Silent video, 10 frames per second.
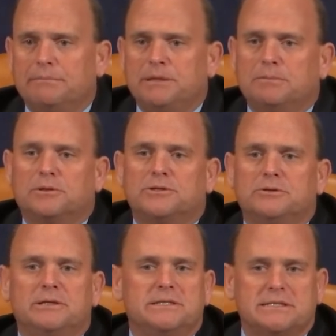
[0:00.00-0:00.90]
that people are
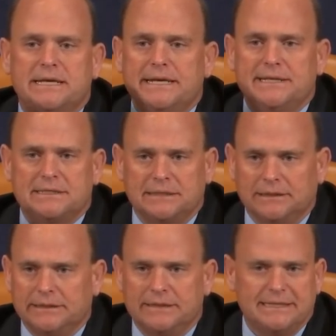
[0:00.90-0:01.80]
doing just
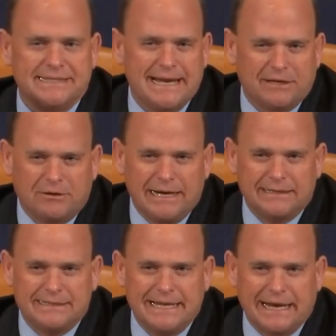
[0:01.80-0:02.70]
innocently. Isn't that
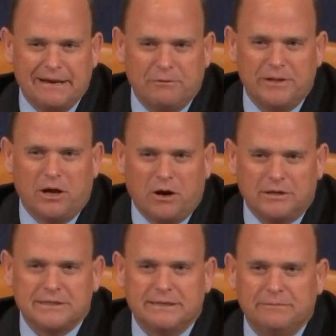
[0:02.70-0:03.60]
correct? Isn't that kind of one of the
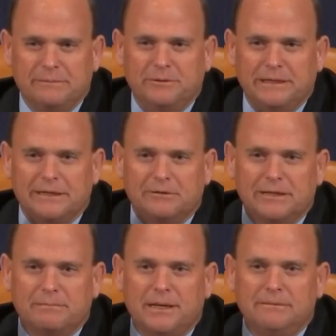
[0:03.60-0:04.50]
hearts that maybe we can
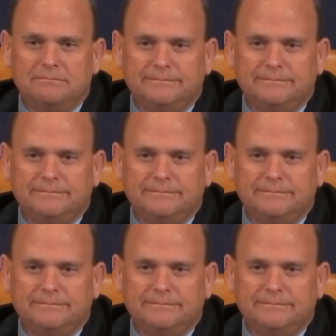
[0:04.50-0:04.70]
agree upon?